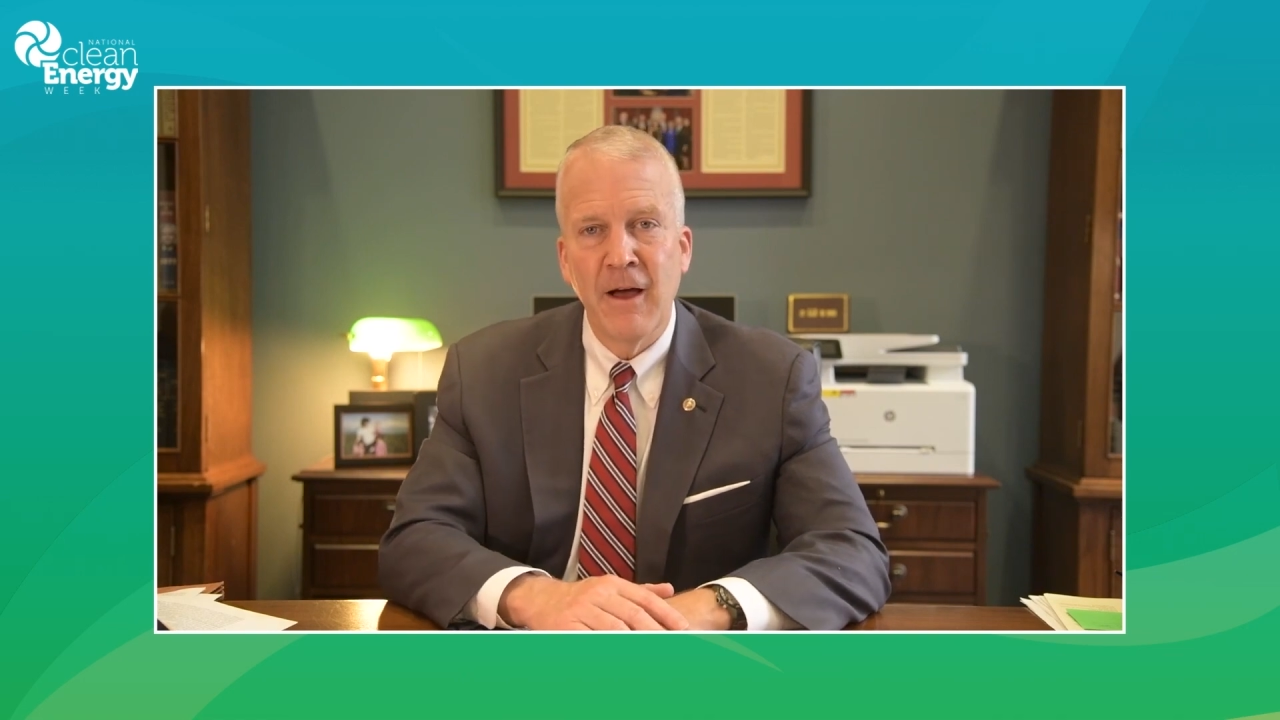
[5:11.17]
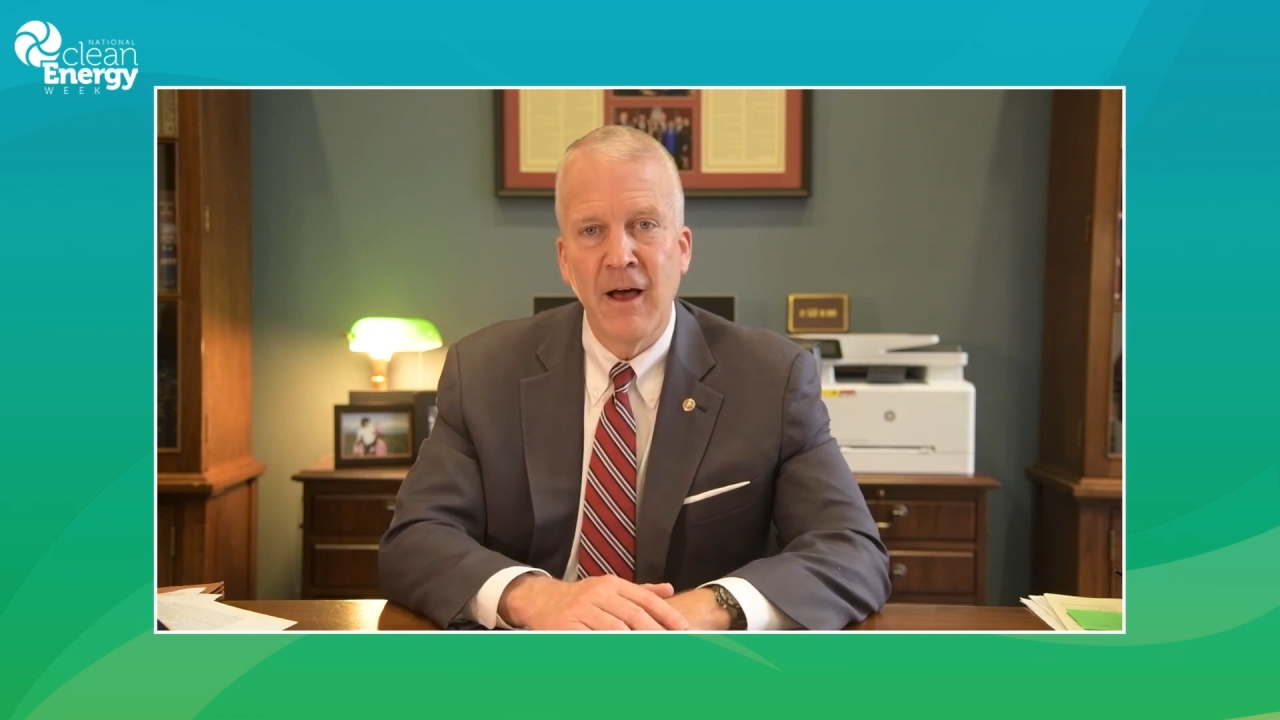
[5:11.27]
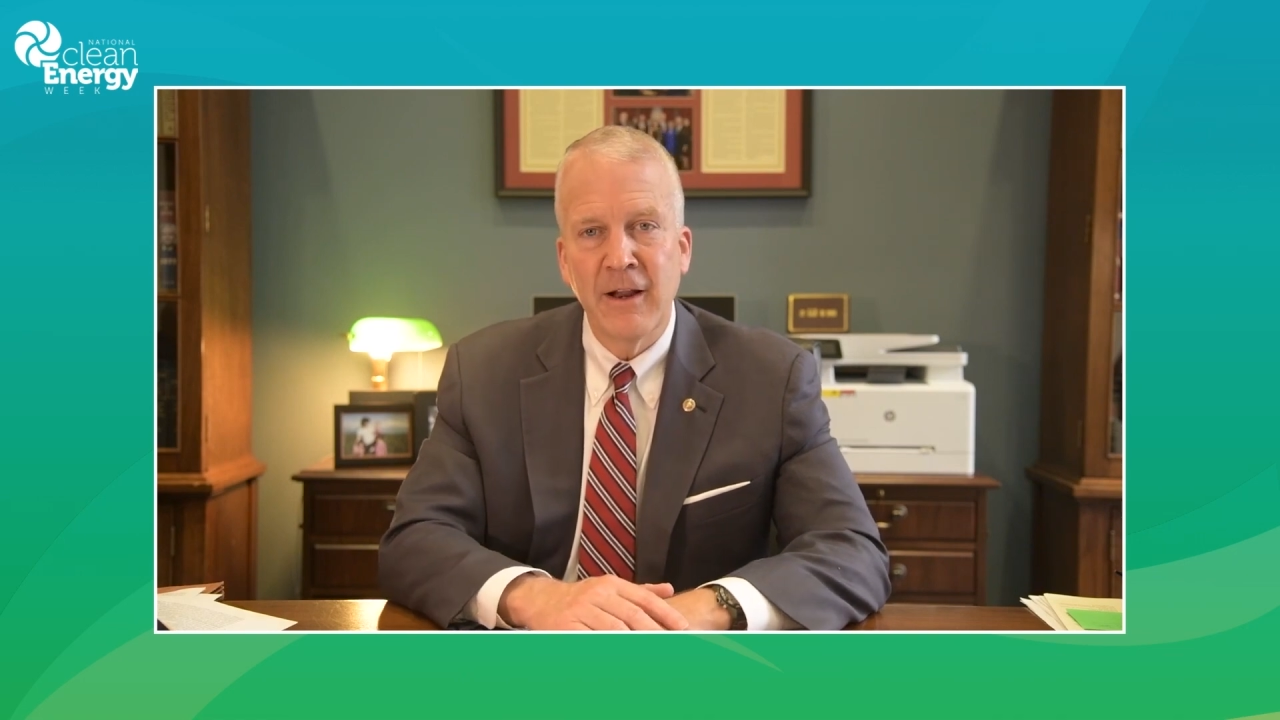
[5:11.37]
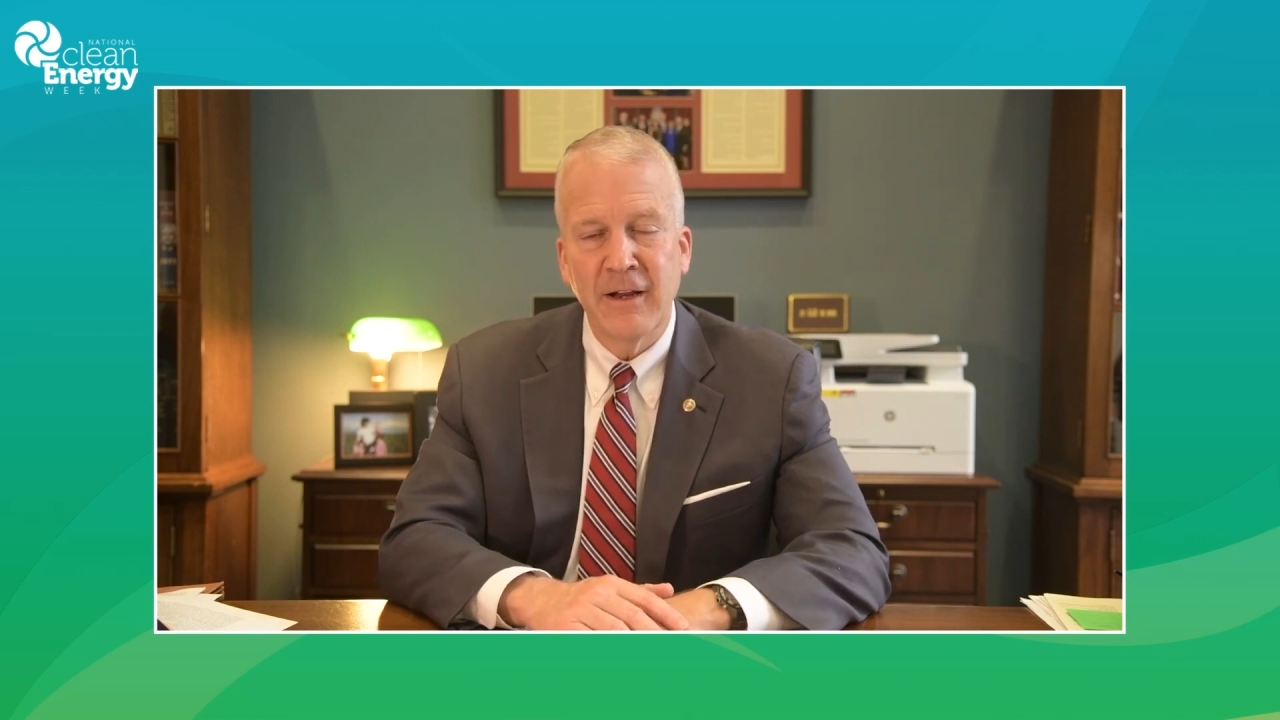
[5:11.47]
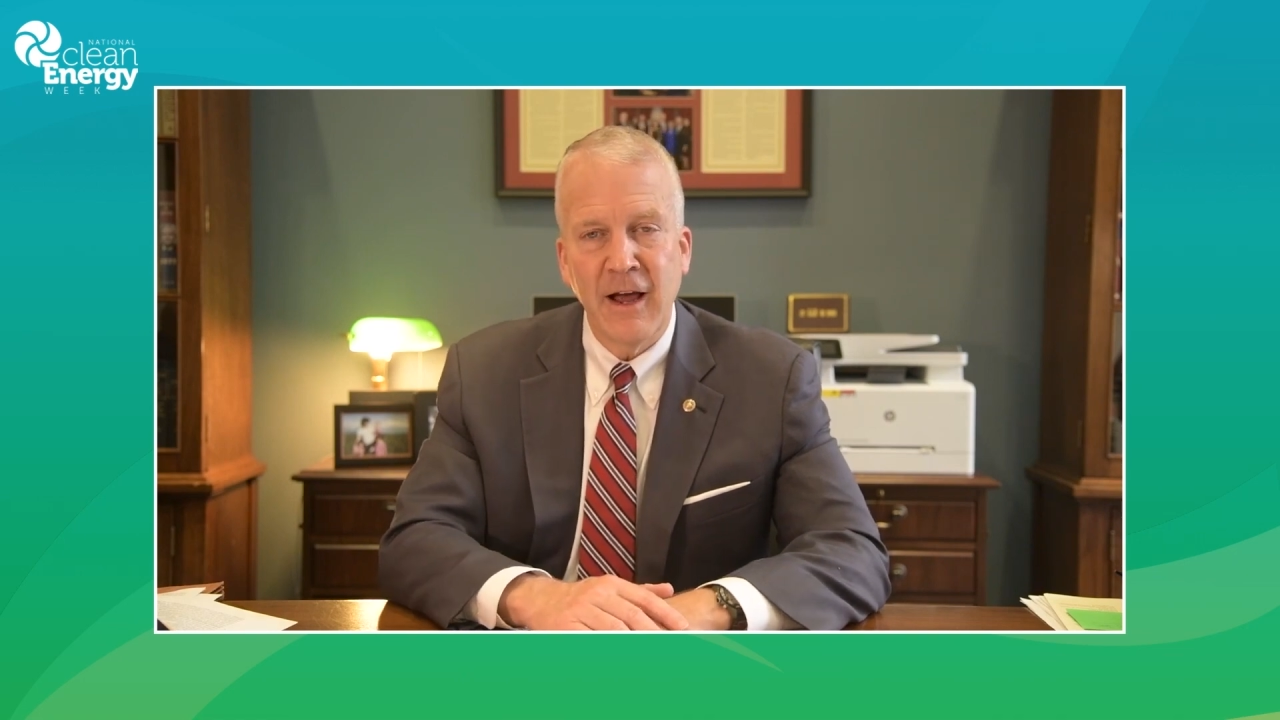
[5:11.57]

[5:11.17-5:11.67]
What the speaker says: on it.